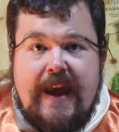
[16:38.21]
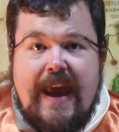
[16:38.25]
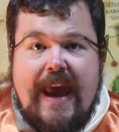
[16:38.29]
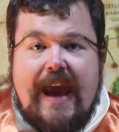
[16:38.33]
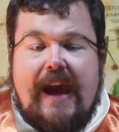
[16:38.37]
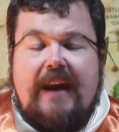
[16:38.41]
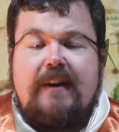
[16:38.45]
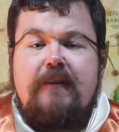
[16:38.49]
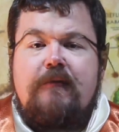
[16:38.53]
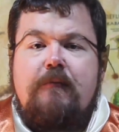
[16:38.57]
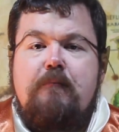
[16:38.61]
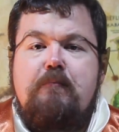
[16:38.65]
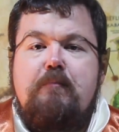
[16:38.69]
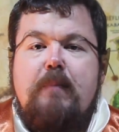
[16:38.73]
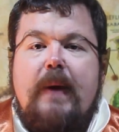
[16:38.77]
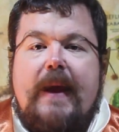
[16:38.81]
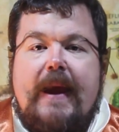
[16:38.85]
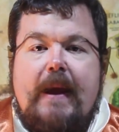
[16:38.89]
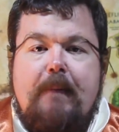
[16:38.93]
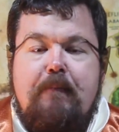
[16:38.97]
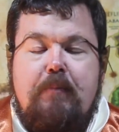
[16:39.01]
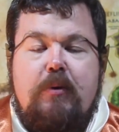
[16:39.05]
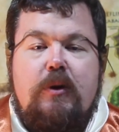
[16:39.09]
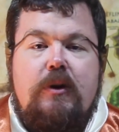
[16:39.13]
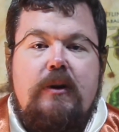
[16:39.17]
And if
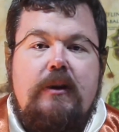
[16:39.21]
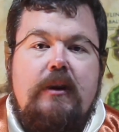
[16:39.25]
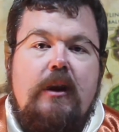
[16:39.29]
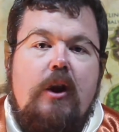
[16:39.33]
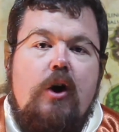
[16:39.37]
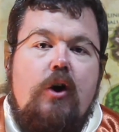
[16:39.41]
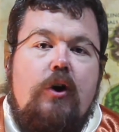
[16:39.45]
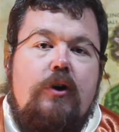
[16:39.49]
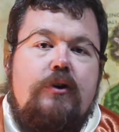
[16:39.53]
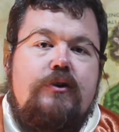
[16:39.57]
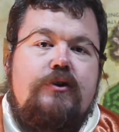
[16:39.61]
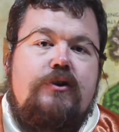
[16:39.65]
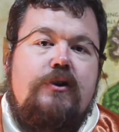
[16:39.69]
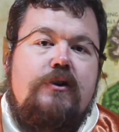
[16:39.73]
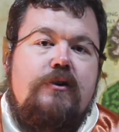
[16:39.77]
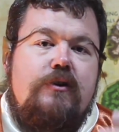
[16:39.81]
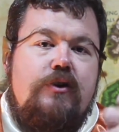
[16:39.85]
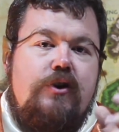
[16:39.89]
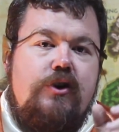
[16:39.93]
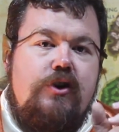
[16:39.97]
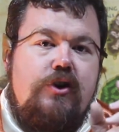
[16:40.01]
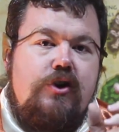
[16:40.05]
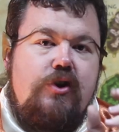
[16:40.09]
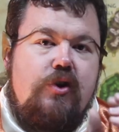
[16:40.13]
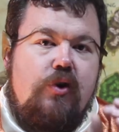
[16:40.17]
people look to
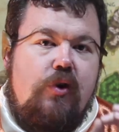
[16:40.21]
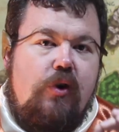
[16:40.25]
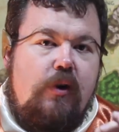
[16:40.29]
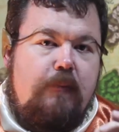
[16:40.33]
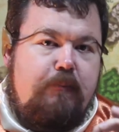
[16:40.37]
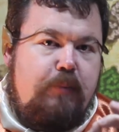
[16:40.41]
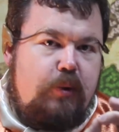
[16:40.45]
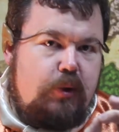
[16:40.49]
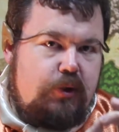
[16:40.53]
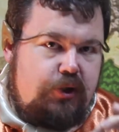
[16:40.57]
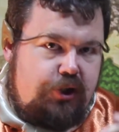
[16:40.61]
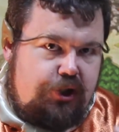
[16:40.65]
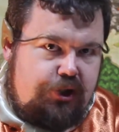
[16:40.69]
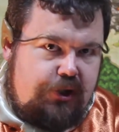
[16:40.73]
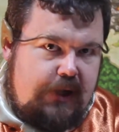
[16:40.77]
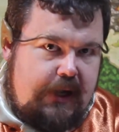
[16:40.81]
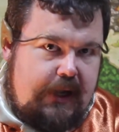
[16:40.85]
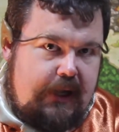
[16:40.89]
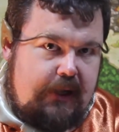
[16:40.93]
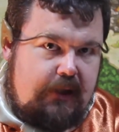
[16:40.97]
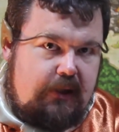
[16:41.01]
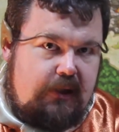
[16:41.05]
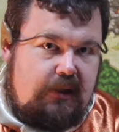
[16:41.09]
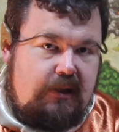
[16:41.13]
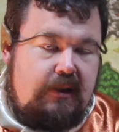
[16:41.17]
your
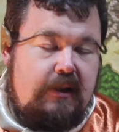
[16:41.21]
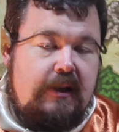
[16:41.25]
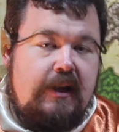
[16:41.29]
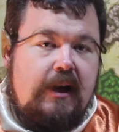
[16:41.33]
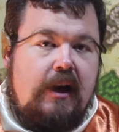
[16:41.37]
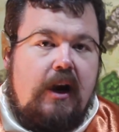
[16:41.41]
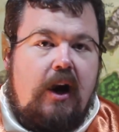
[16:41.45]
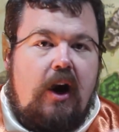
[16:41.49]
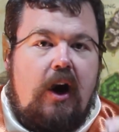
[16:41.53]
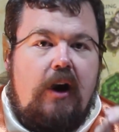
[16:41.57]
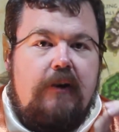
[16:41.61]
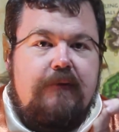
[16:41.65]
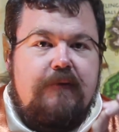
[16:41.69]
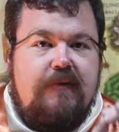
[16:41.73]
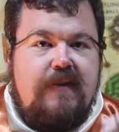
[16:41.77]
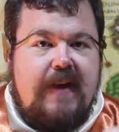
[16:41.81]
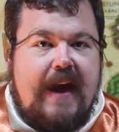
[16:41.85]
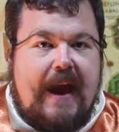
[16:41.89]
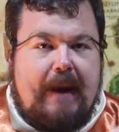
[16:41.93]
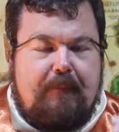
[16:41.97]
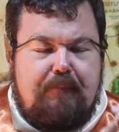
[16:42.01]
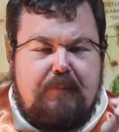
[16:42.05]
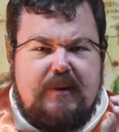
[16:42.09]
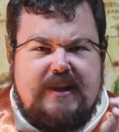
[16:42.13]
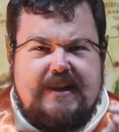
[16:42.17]
portrayal of
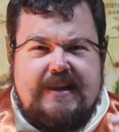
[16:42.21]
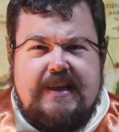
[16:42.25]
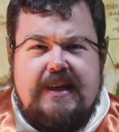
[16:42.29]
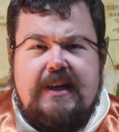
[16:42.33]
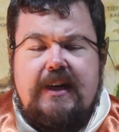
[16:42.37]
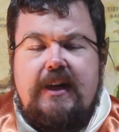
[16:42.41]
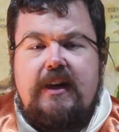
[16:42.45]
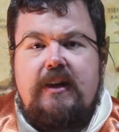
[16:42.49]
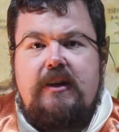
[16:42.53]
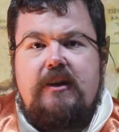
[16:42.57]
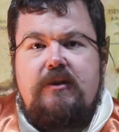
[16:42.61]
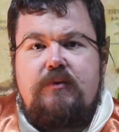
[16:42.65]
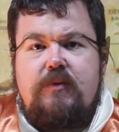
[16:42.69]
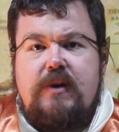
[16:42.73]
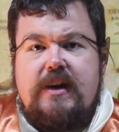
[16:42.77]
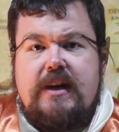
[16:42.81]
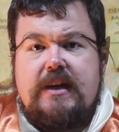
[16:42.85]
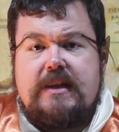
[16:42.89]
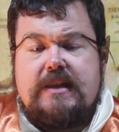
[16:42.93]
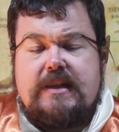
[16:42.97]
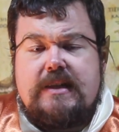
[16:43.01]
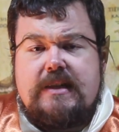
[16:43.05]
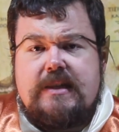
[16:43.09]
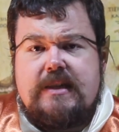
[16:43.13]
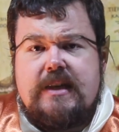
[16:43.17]
that particular
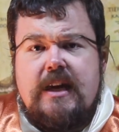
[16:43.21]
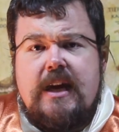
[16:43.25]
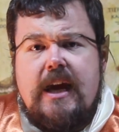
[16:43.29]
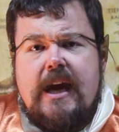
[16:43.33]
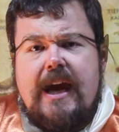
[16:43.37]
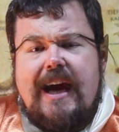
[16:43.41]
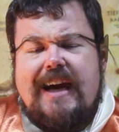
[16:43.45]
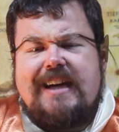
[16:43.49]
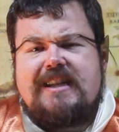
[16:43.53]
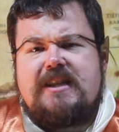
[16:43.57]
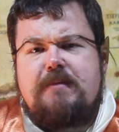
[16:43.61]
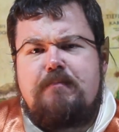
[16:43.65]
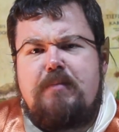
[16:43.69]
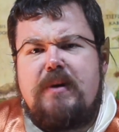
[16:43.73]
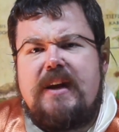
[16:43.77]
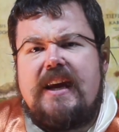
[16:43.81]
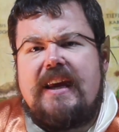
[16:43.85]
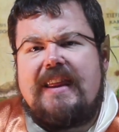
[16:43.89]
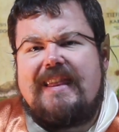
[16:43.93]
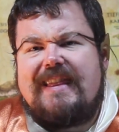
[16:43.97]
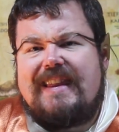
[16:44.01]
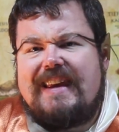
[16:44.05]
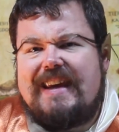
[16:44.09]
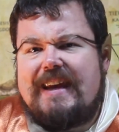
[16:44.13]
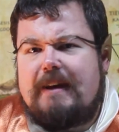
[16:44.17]
race as
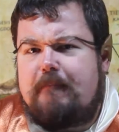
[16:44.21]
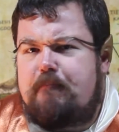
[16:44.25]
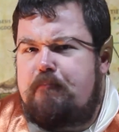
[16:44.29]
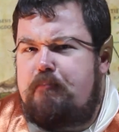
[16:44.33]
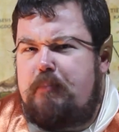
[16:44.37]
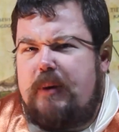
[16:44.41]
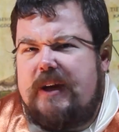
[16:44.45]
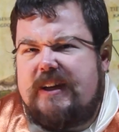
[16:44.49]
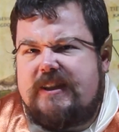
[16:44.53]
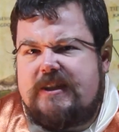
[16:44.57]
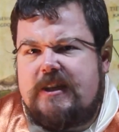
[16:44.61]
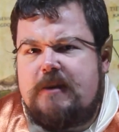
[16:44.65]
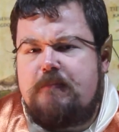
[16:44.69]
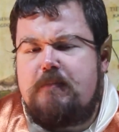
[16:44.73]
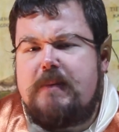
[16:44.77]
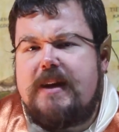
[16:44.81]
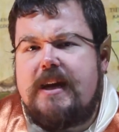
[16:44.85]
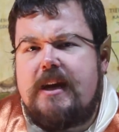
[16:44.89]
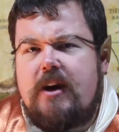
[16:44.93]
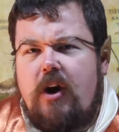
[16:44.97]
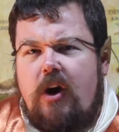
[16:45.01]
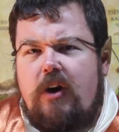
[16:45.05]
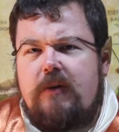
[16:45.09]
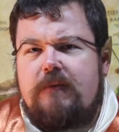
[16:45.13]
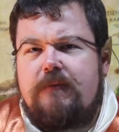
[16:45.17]
being the
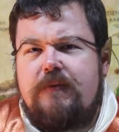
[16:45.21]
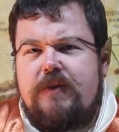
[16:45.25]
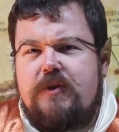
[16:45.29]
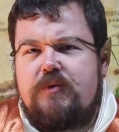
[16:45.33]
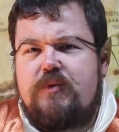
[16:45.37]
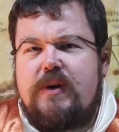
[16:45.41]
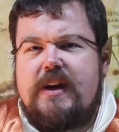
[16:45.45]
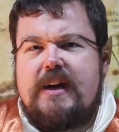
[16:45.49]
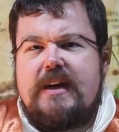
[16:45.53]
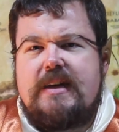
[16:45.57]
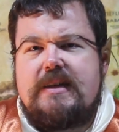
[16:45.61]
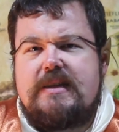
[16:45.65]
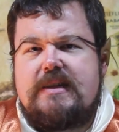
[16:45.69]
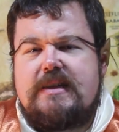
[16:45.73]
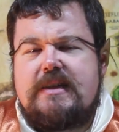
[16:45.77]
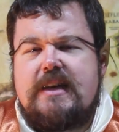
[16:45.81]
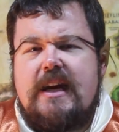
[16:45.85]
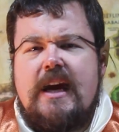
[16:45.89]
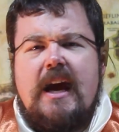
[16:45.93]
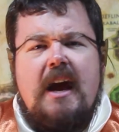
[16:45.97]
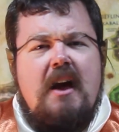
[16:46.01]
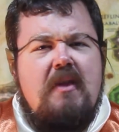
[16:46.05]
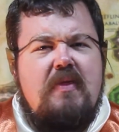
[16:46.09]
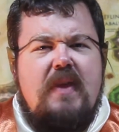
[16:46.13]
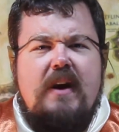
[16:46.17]
epitome of the race,
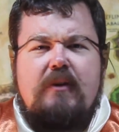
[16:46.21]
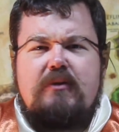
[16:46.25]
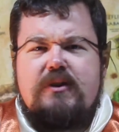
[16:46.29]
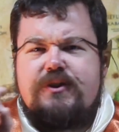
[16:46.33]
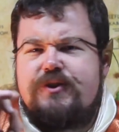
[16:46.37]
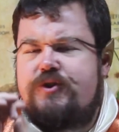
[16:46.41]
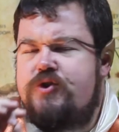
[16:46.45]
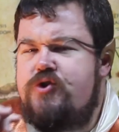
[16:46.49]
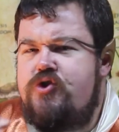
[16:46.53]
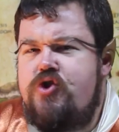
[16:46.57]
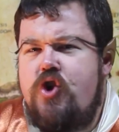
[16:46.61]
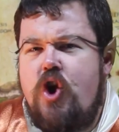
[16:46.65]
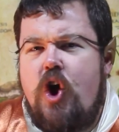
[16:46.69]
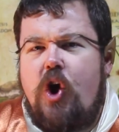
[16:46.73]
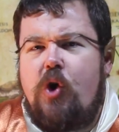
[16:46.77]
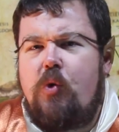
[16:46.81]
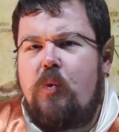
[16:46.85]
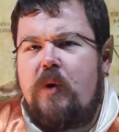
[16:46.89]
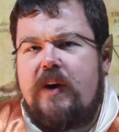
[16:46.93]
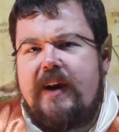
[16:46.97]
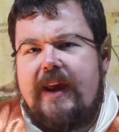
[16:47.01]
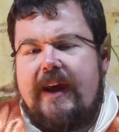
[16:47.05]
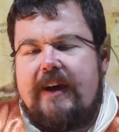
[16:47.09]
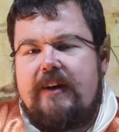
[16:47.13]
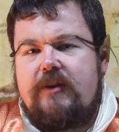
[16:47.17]
there is no
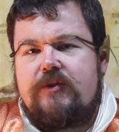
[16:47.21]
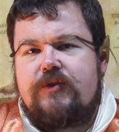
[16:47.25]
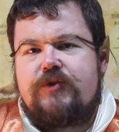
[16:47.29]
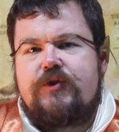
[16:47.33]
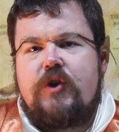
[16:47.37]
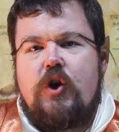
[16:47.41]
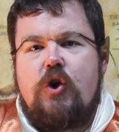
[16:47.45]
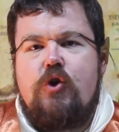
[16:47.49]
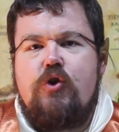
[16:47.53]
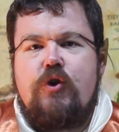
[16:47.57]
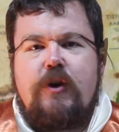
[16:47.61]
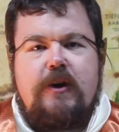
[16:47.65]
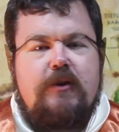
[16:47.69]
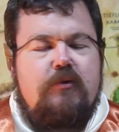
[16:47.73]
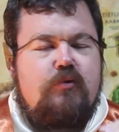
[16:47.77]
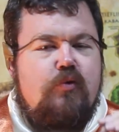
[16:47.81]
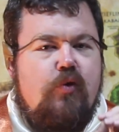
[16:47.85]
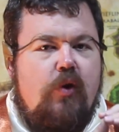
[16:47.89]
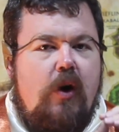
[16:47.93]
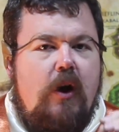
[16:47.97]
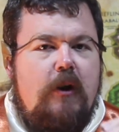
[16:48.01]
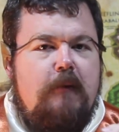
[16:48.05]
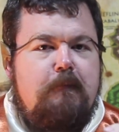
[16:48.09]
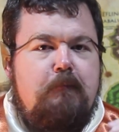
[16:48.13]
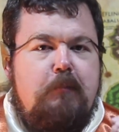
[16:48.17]
one else who can
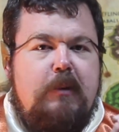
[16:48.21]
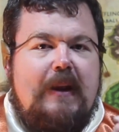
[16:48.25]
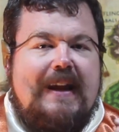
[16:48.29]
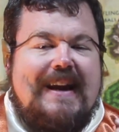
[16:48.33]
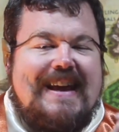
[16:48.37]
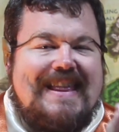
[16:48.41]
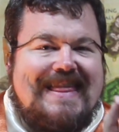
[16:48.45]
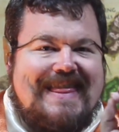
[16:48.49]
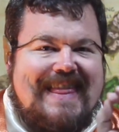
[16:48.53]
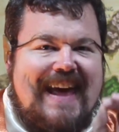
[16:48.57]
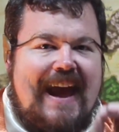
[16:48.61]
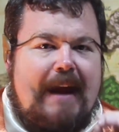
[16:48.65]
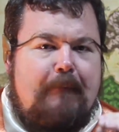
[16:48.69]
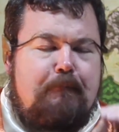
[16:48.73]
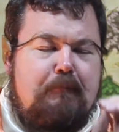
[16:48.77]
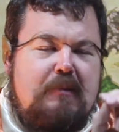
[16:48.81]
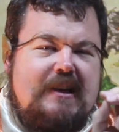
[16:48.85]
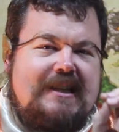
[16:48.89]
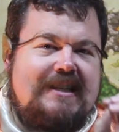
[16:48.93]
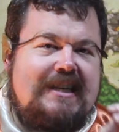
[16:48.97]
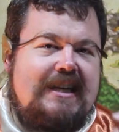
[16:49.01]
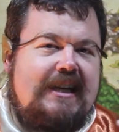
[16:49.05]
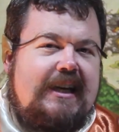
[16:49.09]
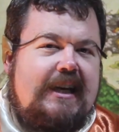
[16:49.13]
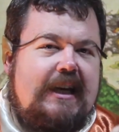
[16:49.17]
roleplay that
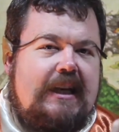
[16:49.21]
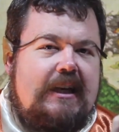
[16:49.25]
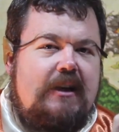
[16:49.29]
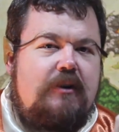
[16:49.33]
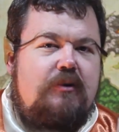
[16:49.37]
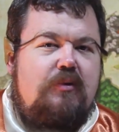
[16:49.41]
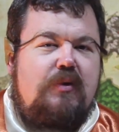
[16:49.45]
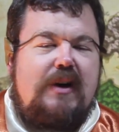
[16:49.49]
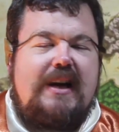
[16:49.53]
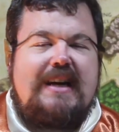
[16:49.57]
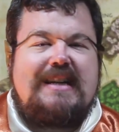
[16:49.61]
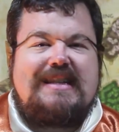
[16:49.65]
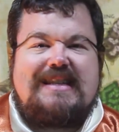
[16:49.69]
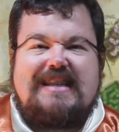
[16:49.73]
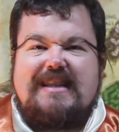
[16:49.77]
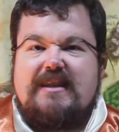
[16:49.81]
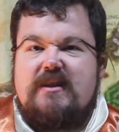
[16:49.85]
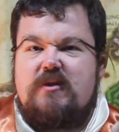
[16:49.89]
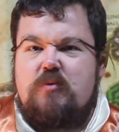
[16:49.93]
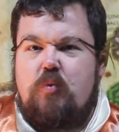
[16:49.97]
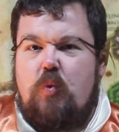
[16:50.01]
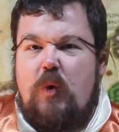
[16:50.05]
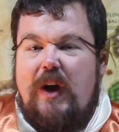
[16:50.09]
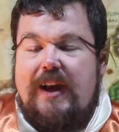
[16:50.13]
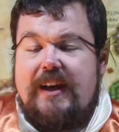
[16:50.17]
particular race
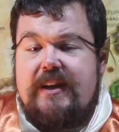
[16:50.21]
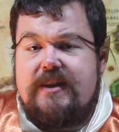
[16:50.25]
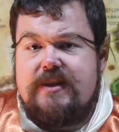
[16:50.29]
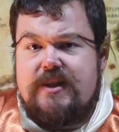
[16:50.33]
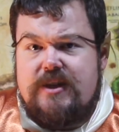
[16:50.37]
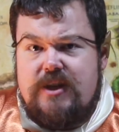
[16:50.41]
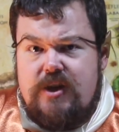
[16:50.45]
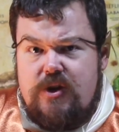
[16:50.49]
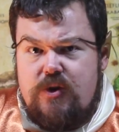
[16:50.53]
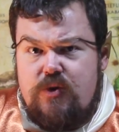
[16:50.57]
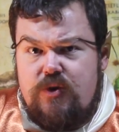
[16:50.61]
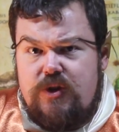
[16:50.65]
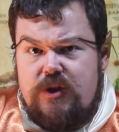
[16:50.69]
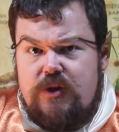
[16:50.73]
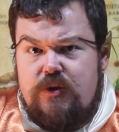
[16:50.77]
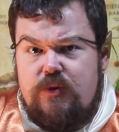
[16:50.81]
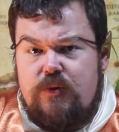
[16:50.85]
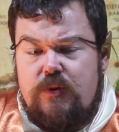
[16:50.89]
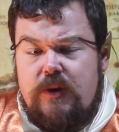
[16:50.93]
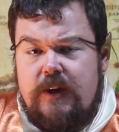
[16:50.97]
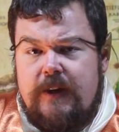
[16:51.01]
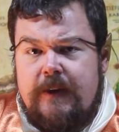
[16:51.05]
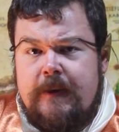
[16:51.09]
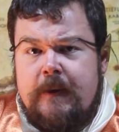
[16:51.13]
as well as you do,